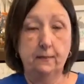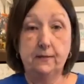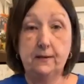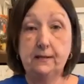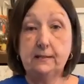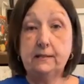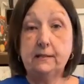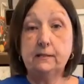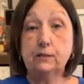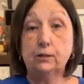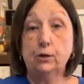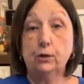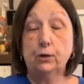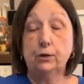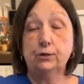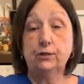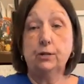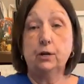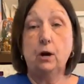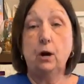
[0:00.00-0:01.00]
this is
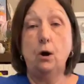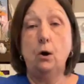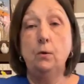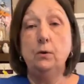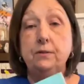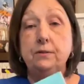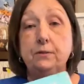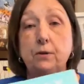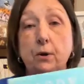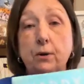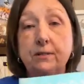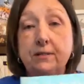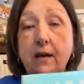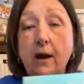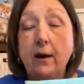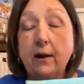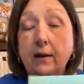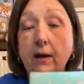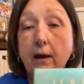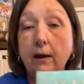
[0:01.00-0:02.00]
good to go. Notice
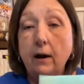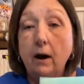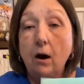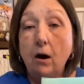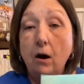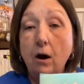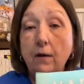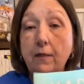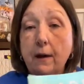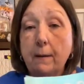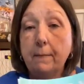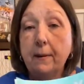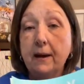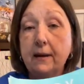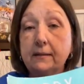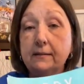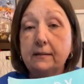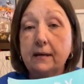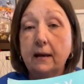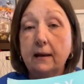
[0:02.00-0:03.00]
how I got all that
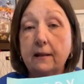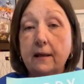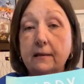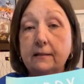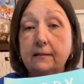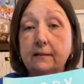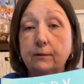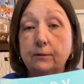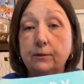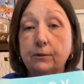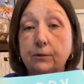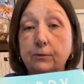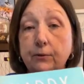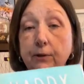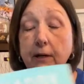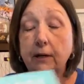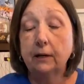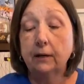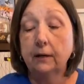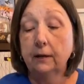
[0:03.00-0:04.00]
paste out of that silk
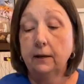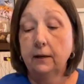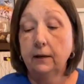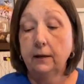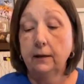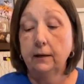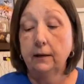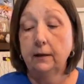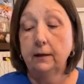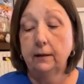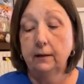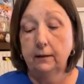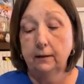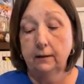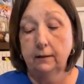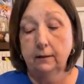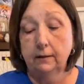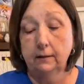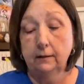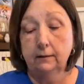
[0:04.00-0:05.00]
screen.
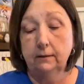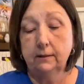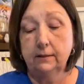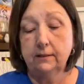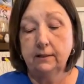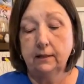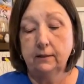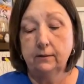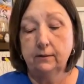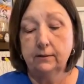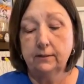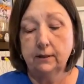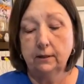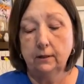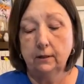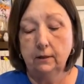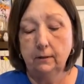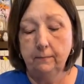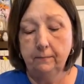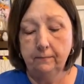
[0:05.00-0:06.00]
Looks like there's a
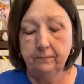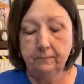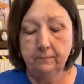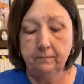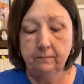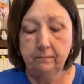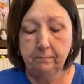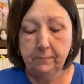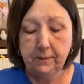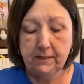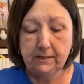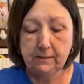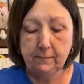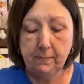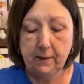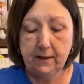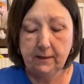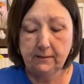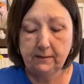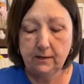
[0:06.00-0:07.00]
little piece
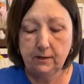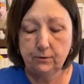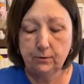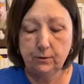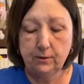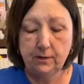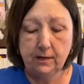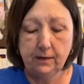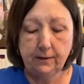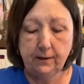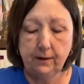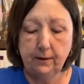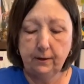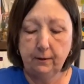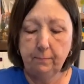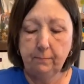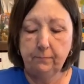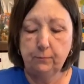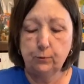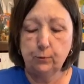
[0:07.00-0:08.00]
of paste underneath
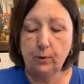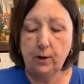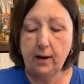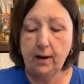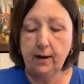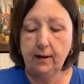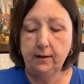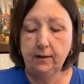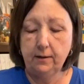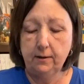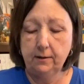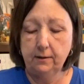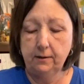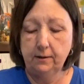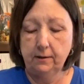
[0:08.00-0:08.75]
here, dried.